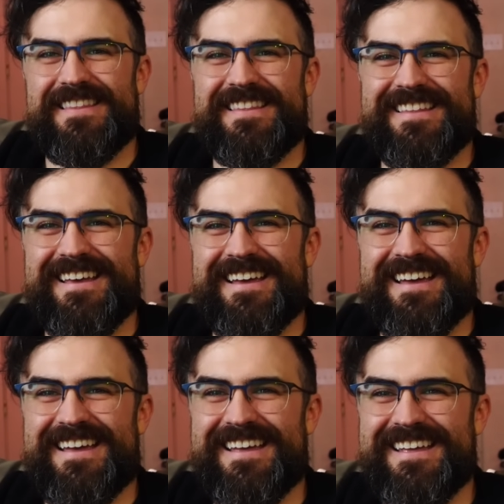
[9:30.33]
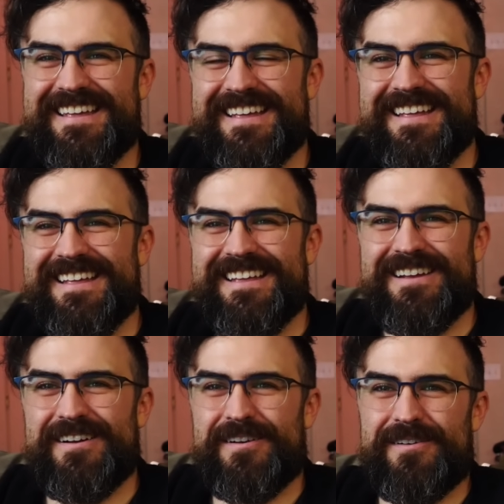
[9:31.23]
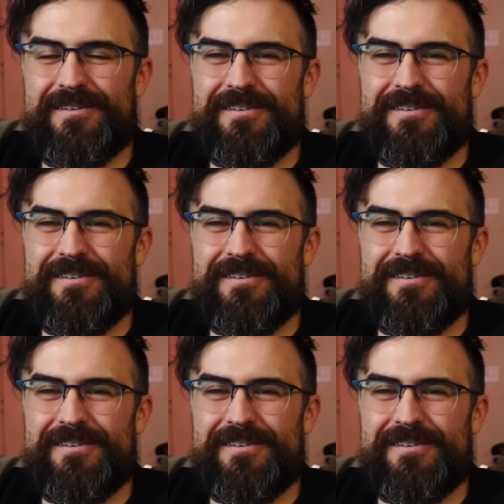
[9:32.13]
(silent)